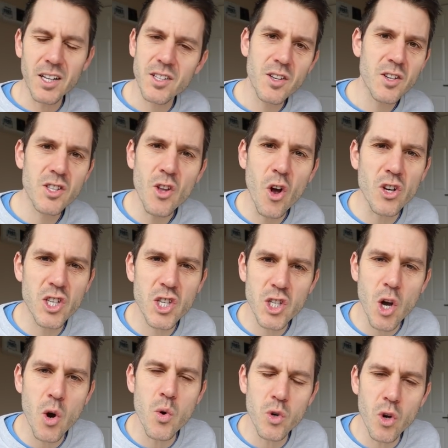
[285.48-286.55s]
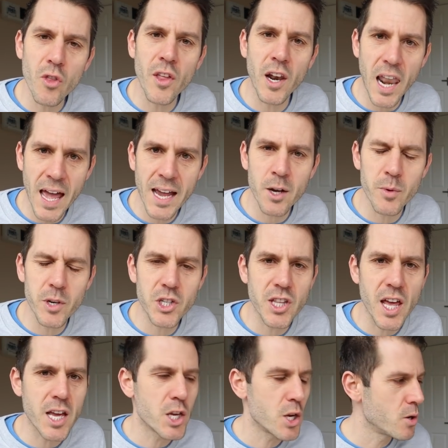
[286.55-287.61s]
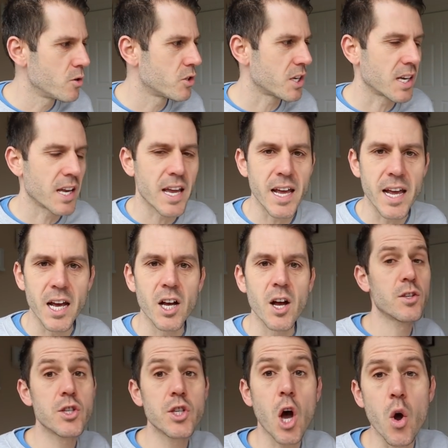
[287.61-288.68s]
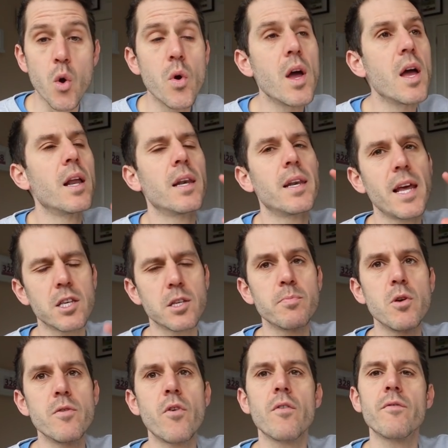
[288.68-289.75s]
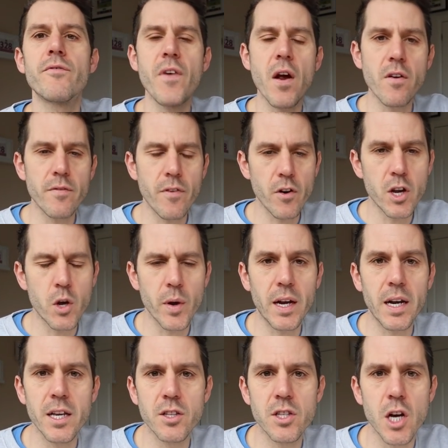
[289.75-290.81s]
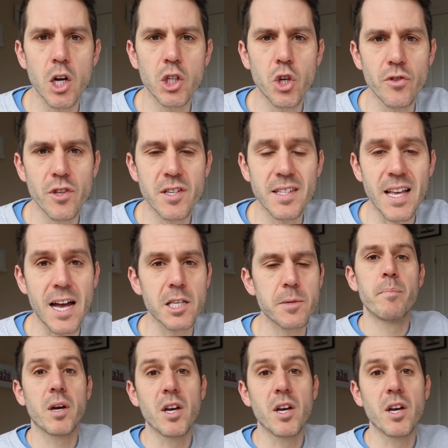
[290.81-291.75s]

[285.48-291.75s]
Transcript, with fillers: just not sold on the language they're using here. So let's move on very, very quickly and touch on the stats,